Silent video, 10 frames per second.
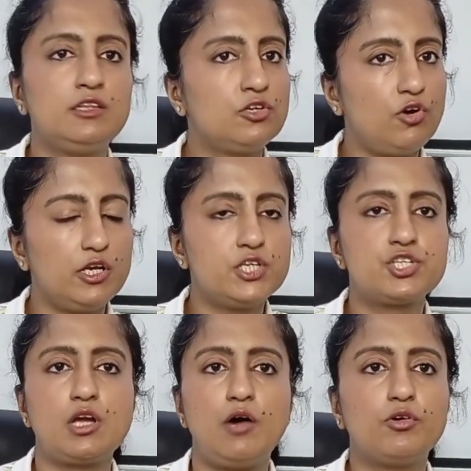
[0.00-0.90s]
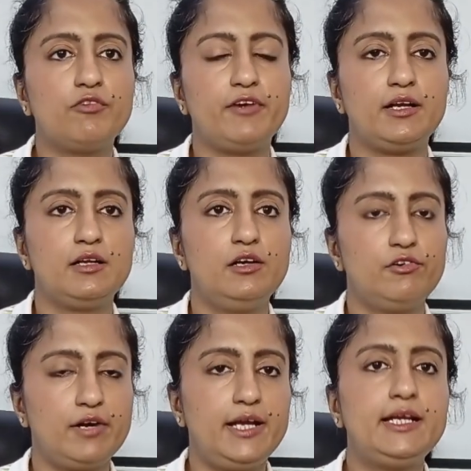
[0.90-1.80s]
the knowledge out of it,
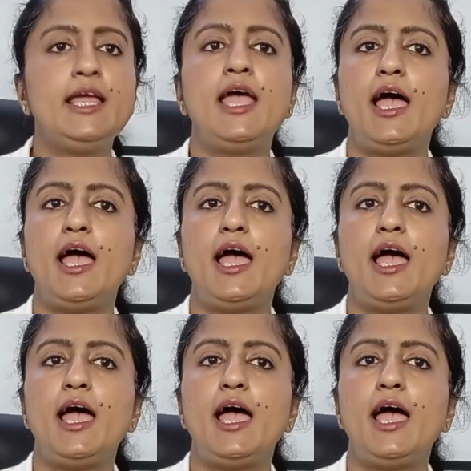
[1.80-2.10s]
right?